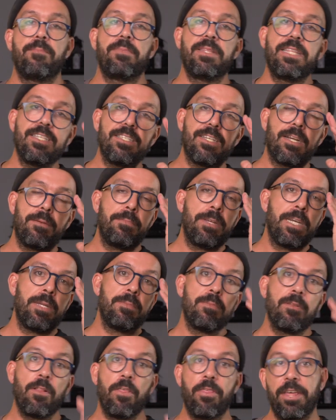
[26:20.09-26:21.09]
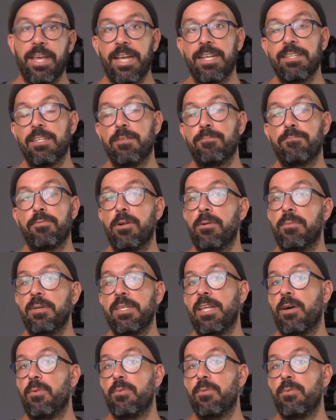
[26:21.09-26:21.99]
but these are minimal things, and probably that